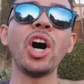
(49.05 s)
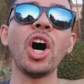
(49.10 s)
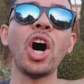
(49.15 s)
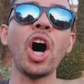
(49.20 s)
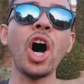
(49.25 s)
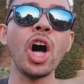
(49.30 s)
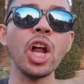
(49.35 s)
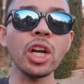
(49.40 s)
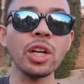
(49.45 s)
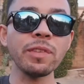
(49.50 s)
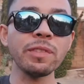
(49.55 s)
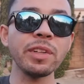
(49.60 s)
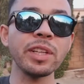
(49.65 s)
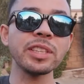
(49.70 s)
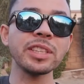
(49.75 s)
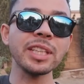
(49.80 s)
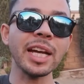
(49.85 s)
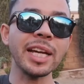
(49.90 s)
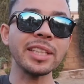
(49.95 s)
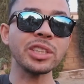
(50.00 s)
all of
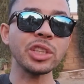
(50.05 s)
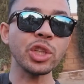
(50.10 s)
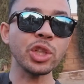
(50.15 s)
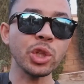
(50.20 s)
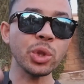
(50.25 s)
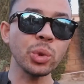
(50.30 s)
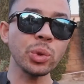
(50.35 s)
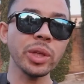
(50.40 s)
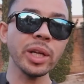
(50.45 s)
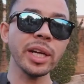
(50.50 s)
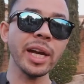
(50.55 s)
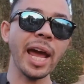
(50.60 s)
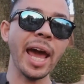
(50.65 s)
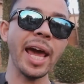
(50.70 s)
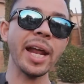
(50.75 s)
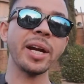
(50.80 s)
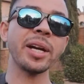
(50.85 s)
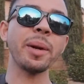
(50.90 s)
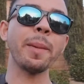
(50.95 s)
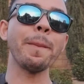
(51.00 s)
us as a unit
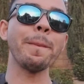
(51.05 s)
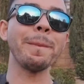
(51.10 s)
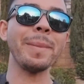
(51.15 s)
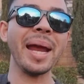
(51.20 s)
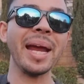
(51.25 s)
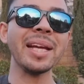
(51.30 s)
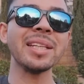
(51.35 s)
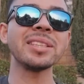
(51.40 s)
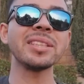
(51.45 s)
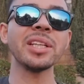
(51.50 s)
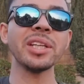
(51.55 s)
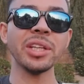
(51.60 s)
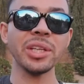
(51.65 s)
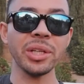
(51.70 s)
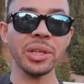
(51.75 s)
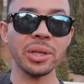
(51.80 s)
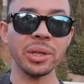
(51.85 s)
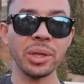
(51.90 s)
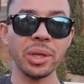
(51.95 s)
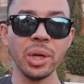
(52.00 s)
had an amazing year.